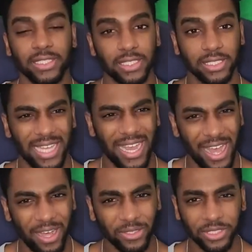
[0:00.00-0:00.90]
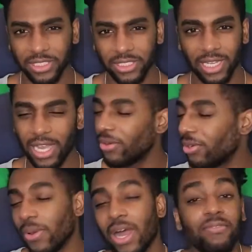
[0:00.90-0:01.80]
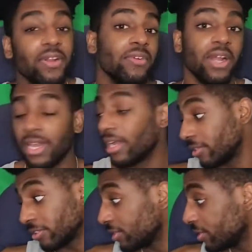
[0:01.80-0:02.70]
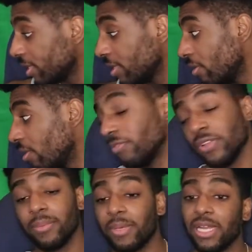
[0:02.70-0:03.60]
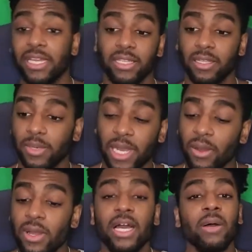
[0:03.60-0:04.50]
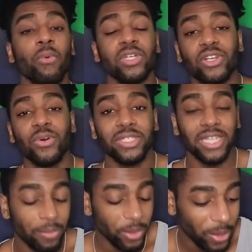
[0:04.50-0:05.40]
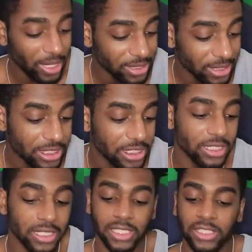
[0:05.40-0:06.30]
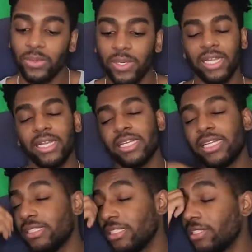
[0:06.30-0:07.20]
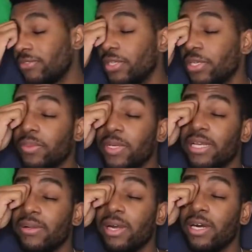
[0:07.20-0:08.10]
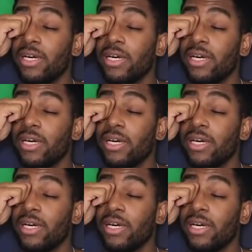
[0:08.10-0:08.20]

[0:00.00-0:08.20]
Is that allergies? I don't know. I've never had allergies. Hopefully, I'm not getting them now. What's going down, my YTG? Let's go ahead and get into this video, man.